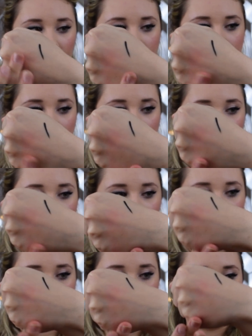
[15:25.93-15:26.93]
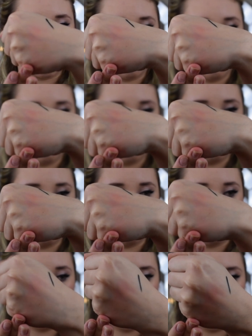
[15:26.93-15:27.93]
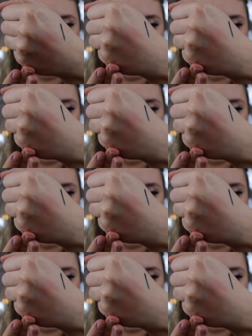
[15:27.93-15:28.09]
I said, it blends out really